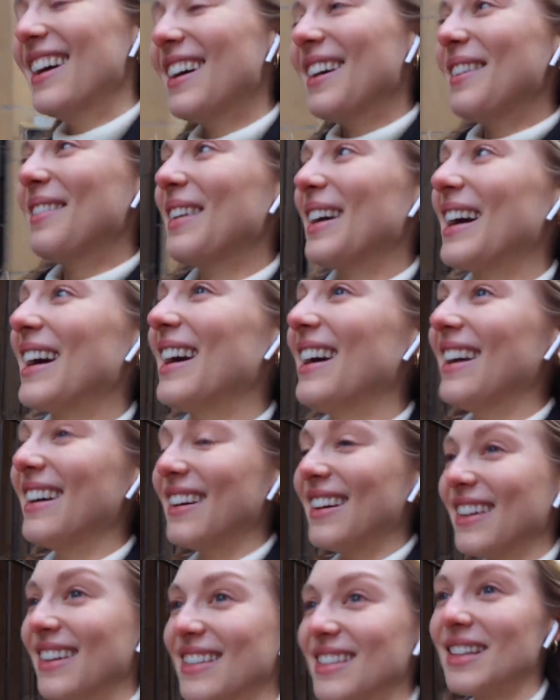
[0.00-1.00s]
Oh my god,
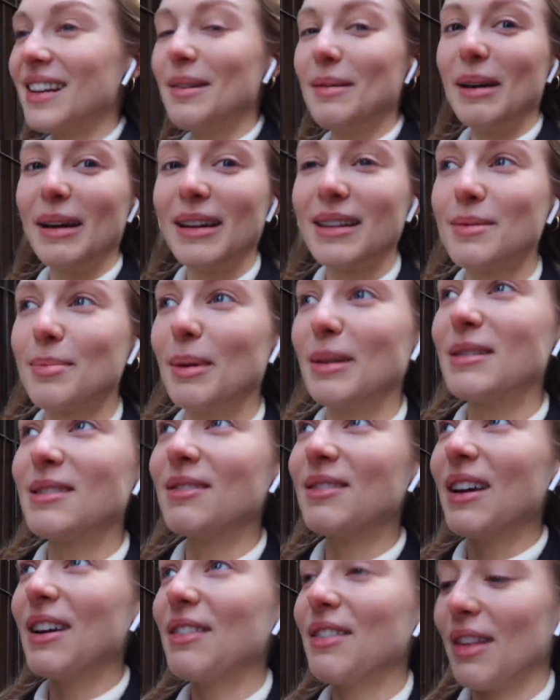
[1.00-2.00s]
it's gonna be an
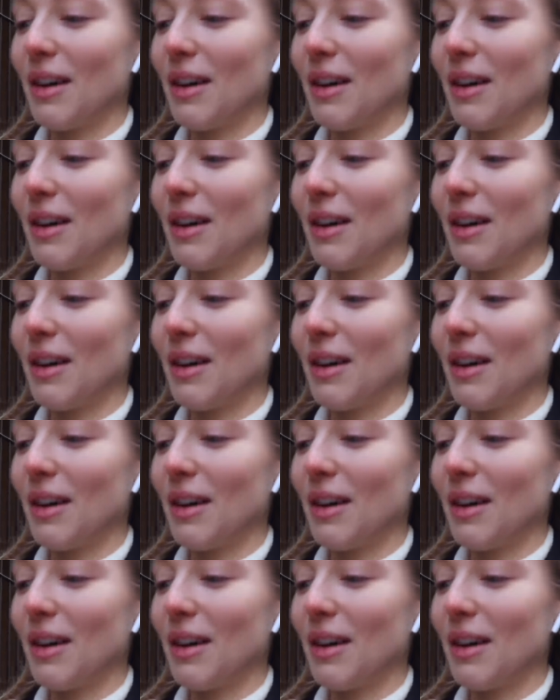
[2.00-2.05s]
expensive day for